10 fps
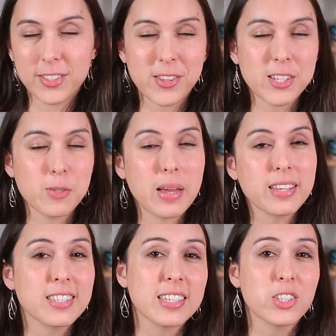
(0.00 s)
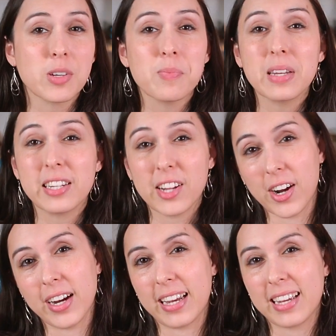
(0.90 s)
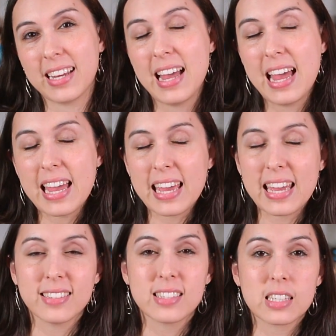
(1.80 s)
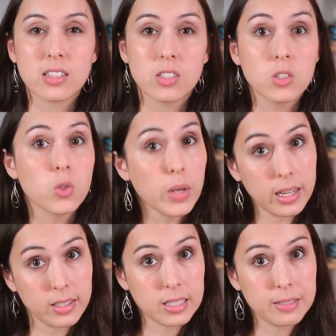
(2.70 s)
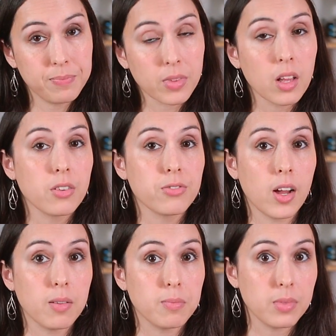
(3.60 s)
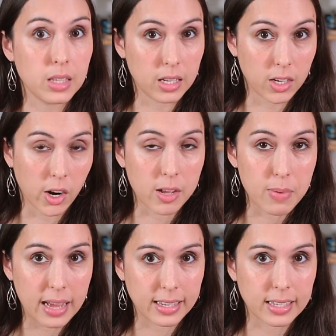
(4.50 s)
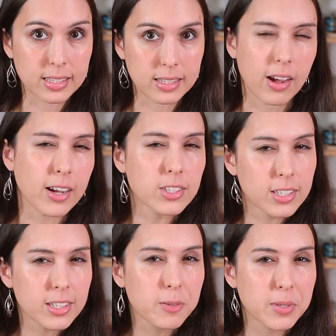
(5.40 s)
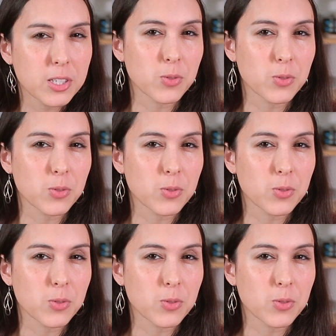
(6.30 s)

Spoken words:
So the spicy shrimp inari, it's sweet from the inari packets. They're actually a little bit